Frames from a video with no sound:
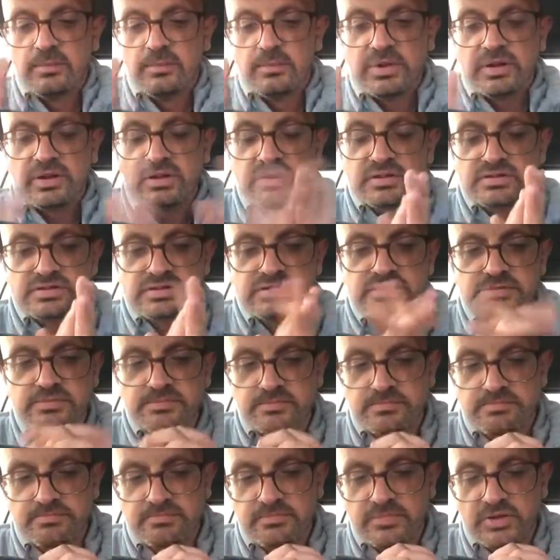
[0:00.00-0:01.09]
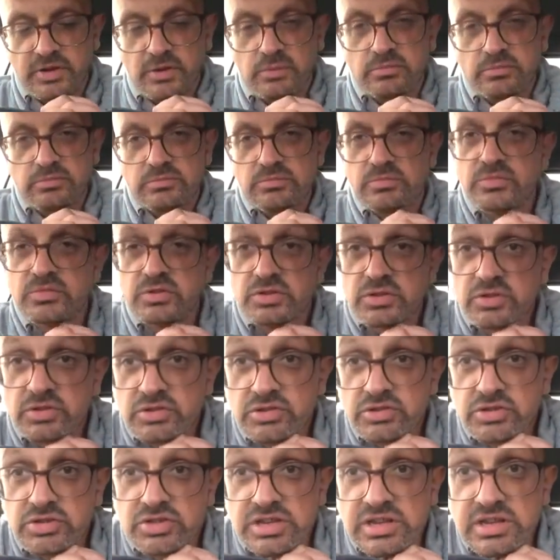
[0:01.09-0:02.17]
because, you know,
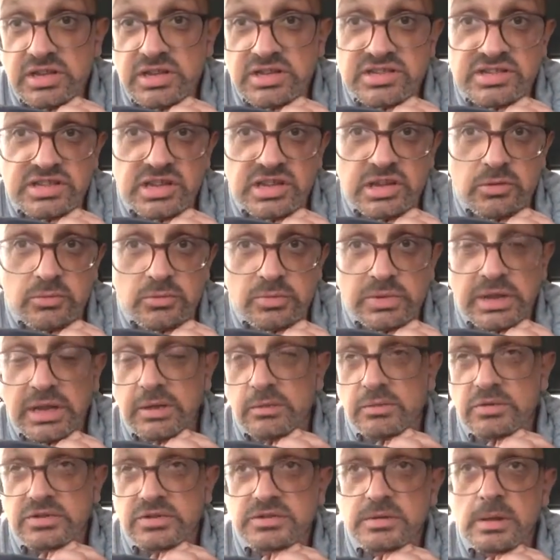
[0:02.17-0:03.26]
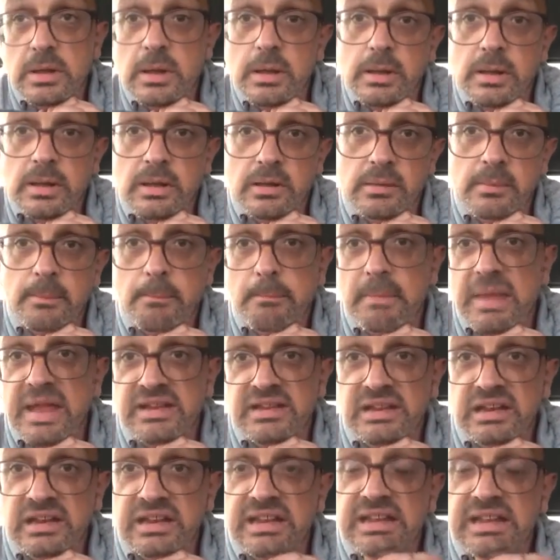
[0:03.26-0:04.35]
she assumed I was
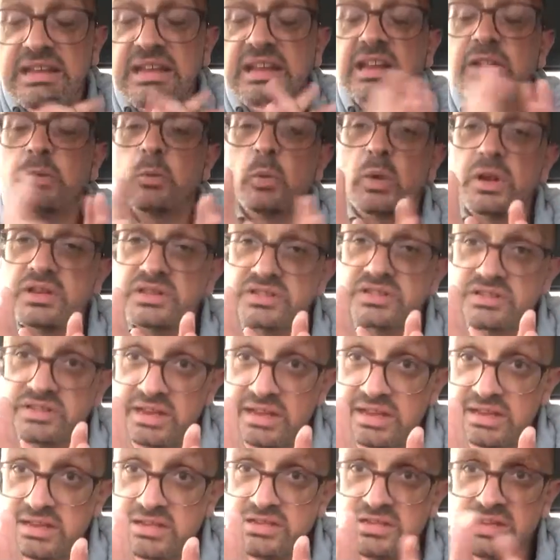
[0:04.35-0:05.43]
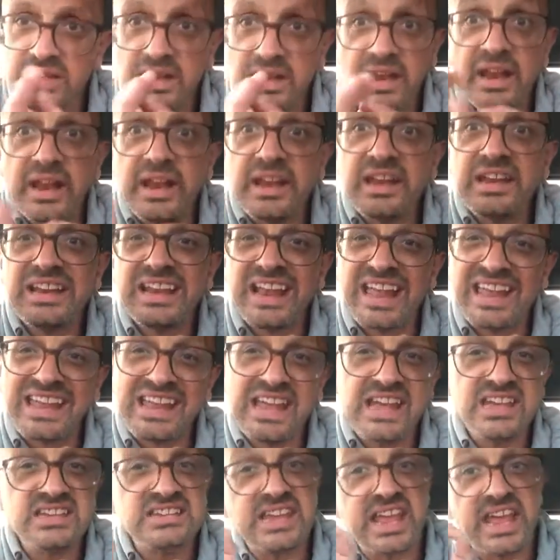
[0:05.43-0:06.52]
mentally ill at one stage, and
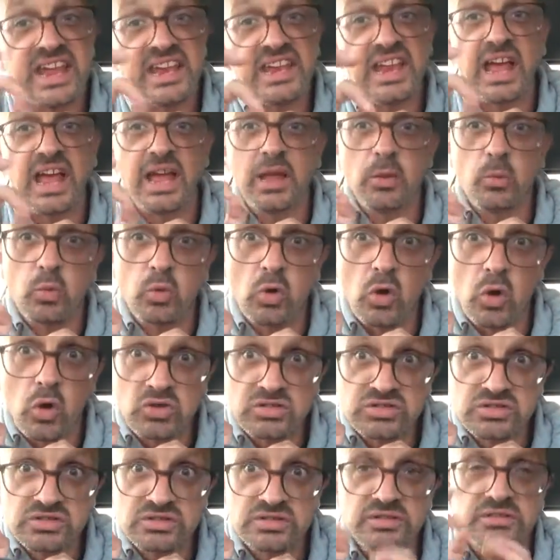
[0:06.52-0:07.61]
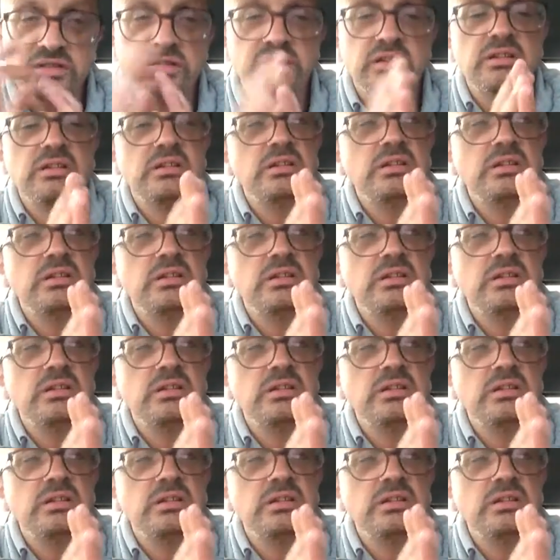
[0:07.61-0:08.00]
like I said, I wasn't.